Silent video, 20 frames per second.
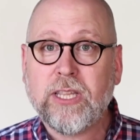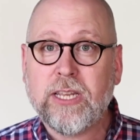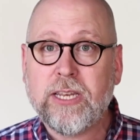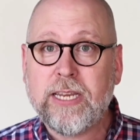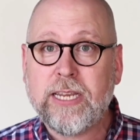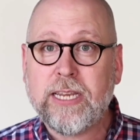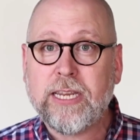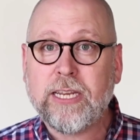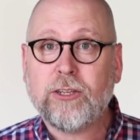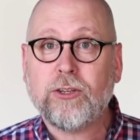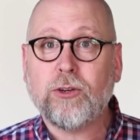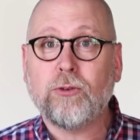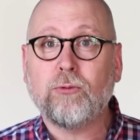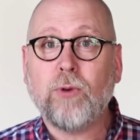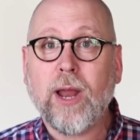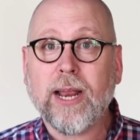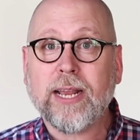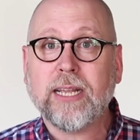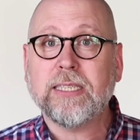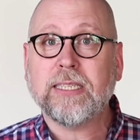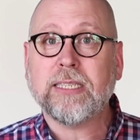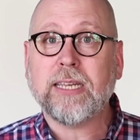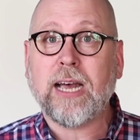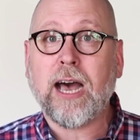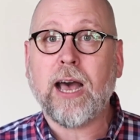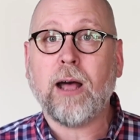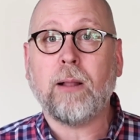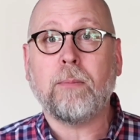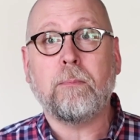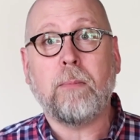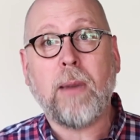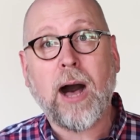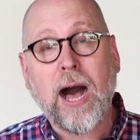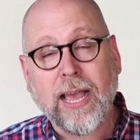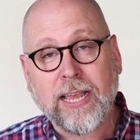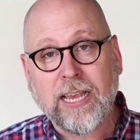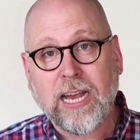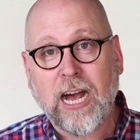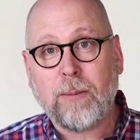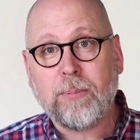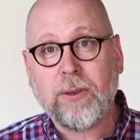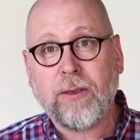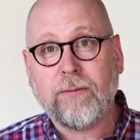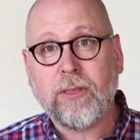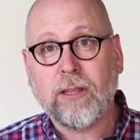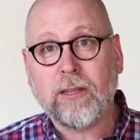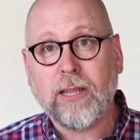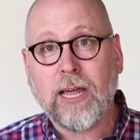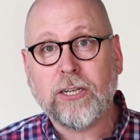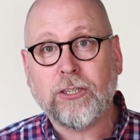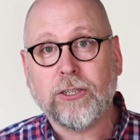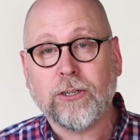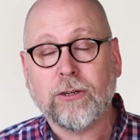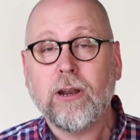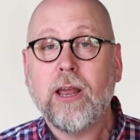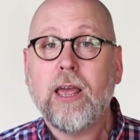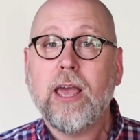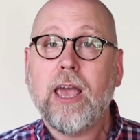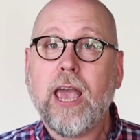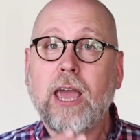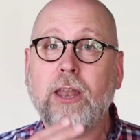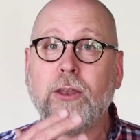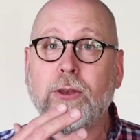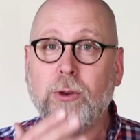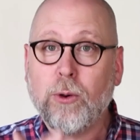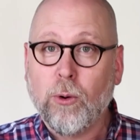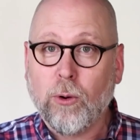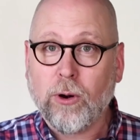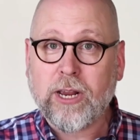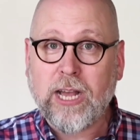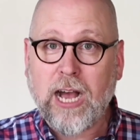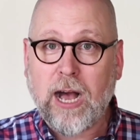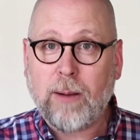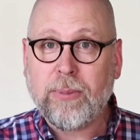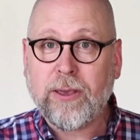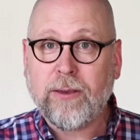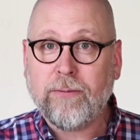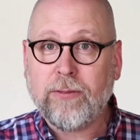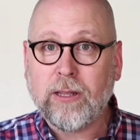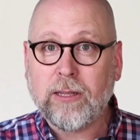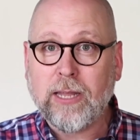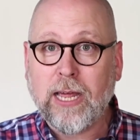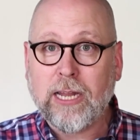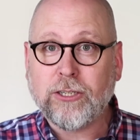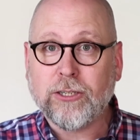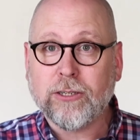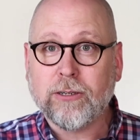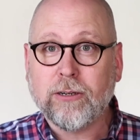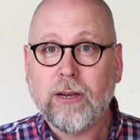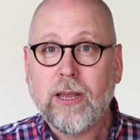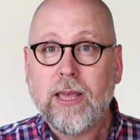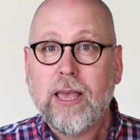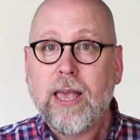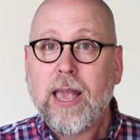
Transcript: the need to reconcile my copy of the ledger and your copy of the ledger,